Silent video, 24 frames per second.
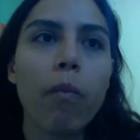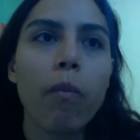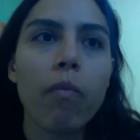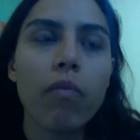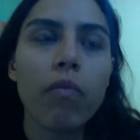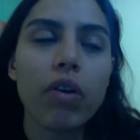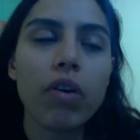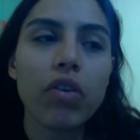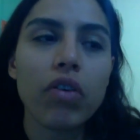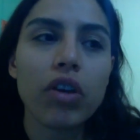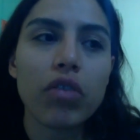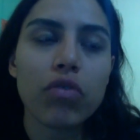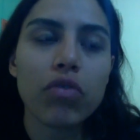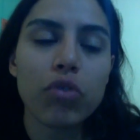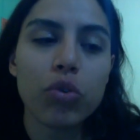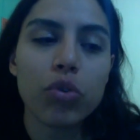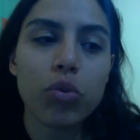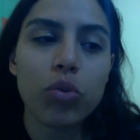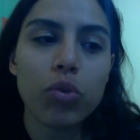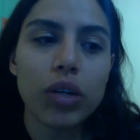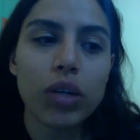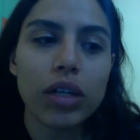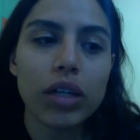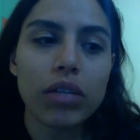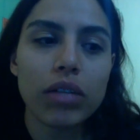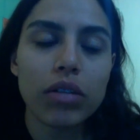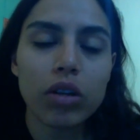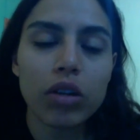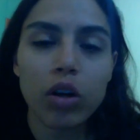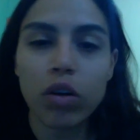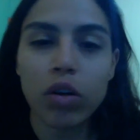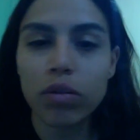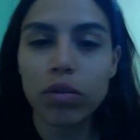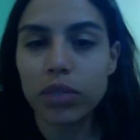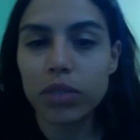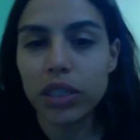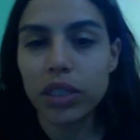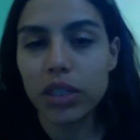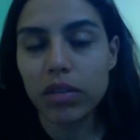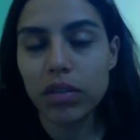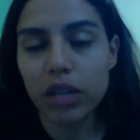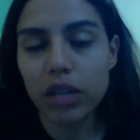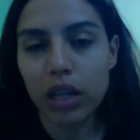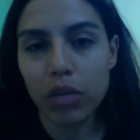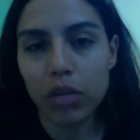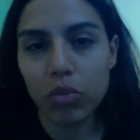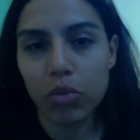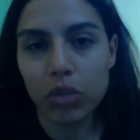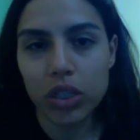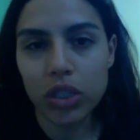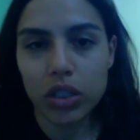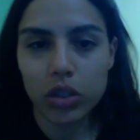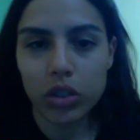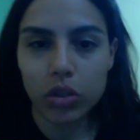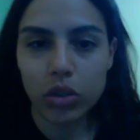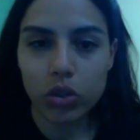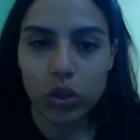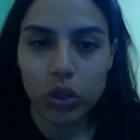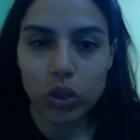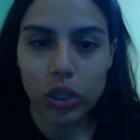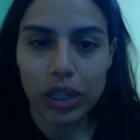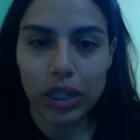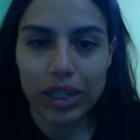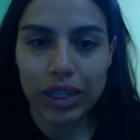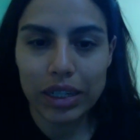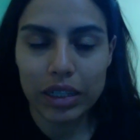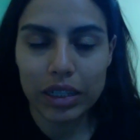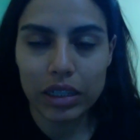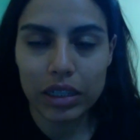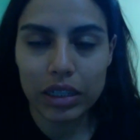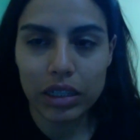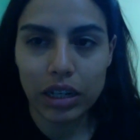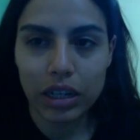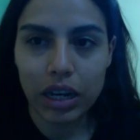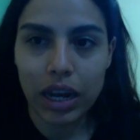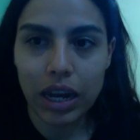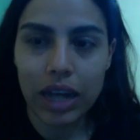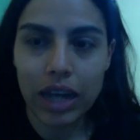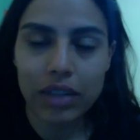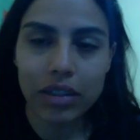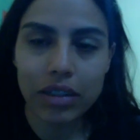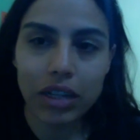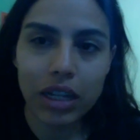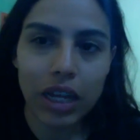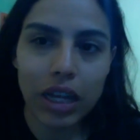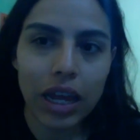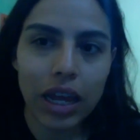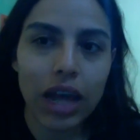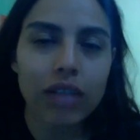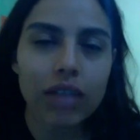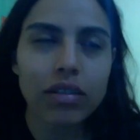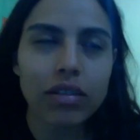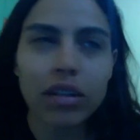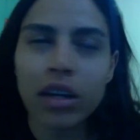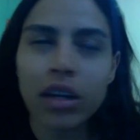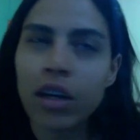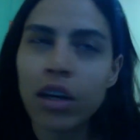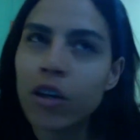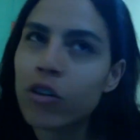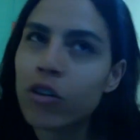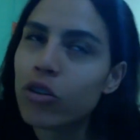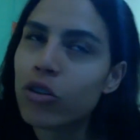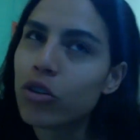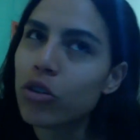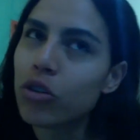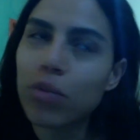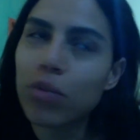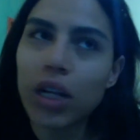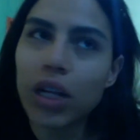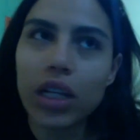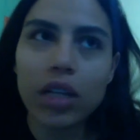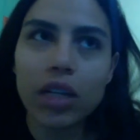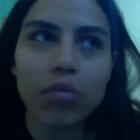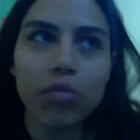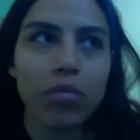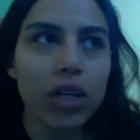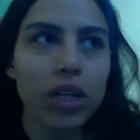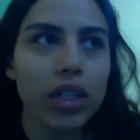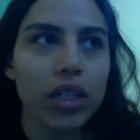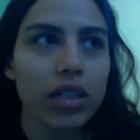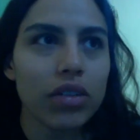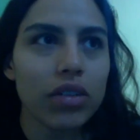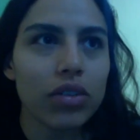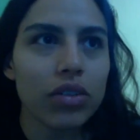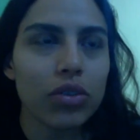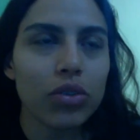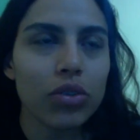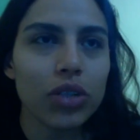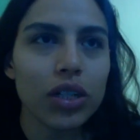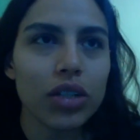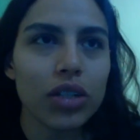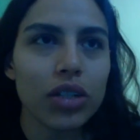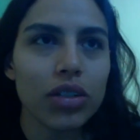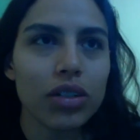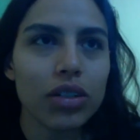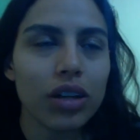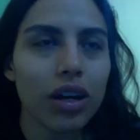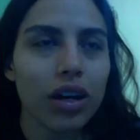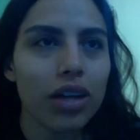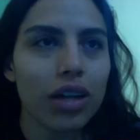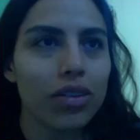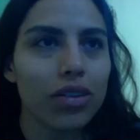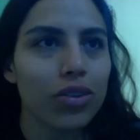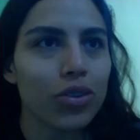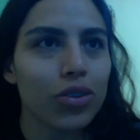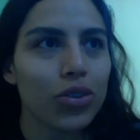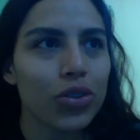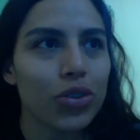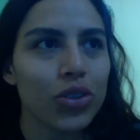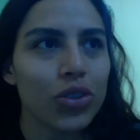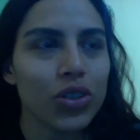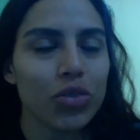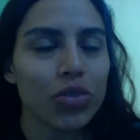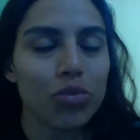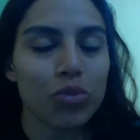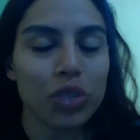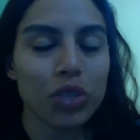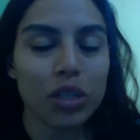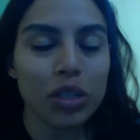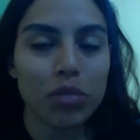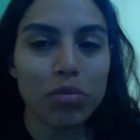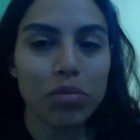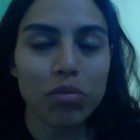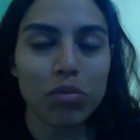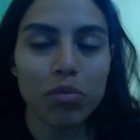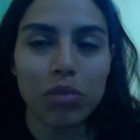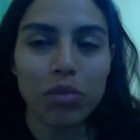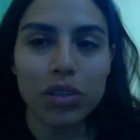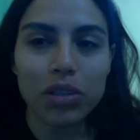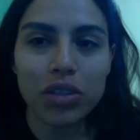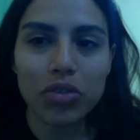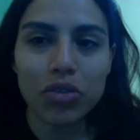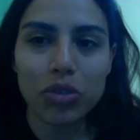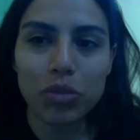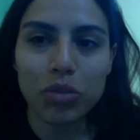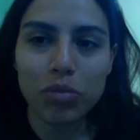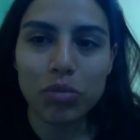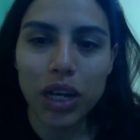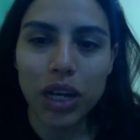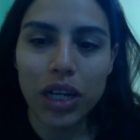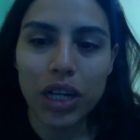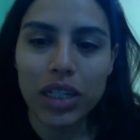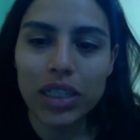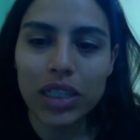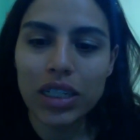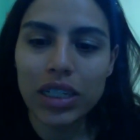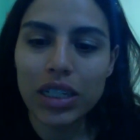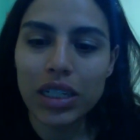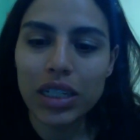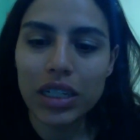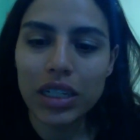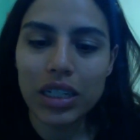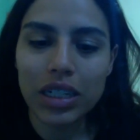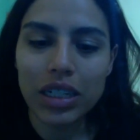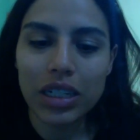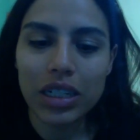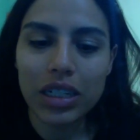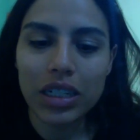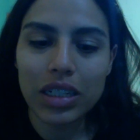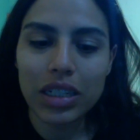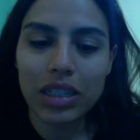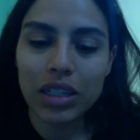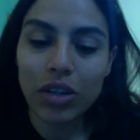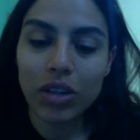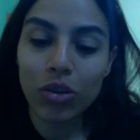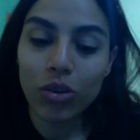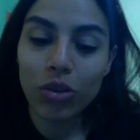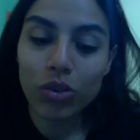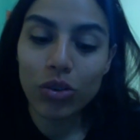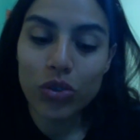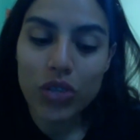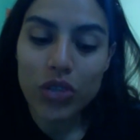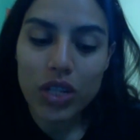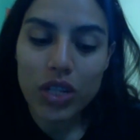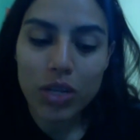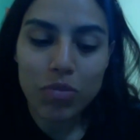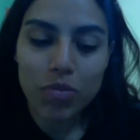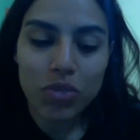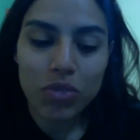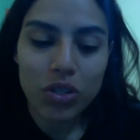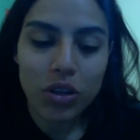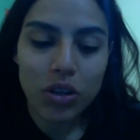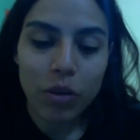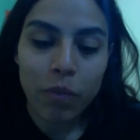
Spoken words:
reviewing concept that we saw in last class. Normally, my students doesn't remind the concept,